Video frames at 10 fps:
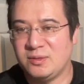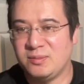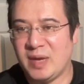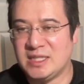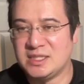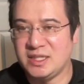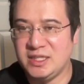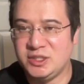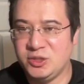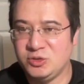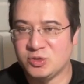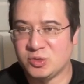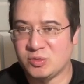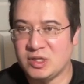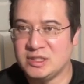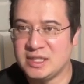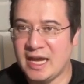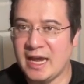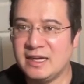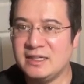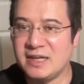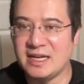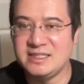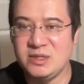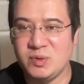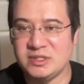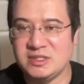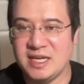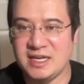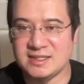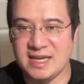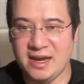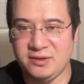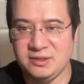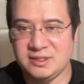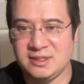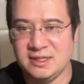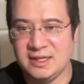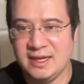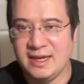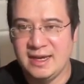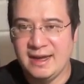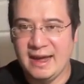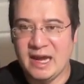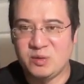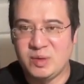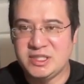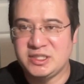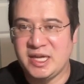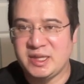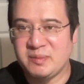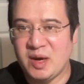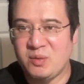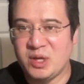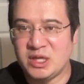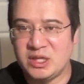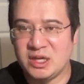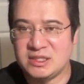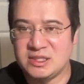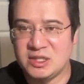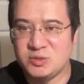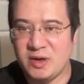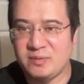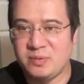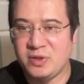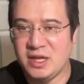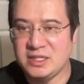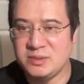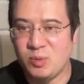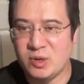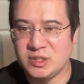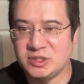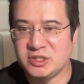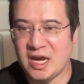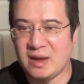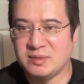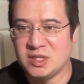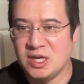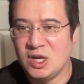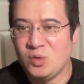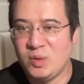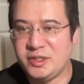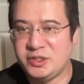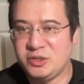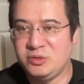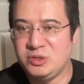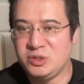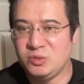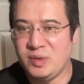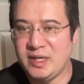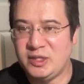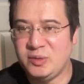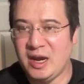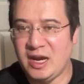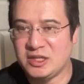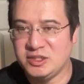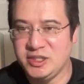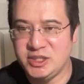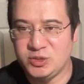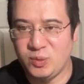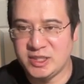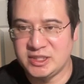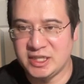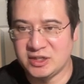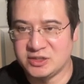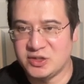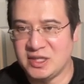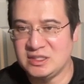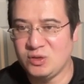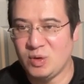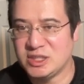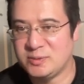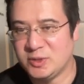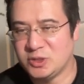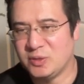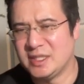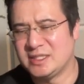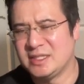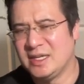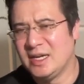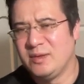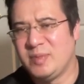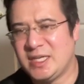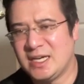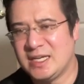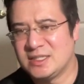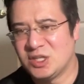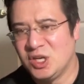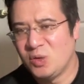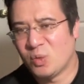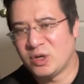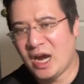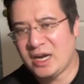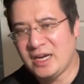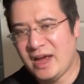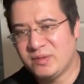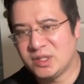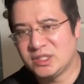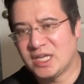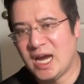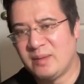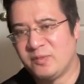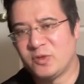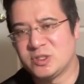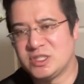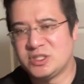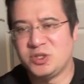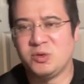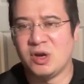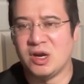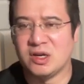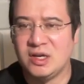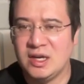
basically 2 drill runs and an Icy Wind to take us out. And we should take them out with a Sludge Wave plus Poison Jabs. We do actually switch here. So that's a questionable choice because we're not going to have a good time versus Dugong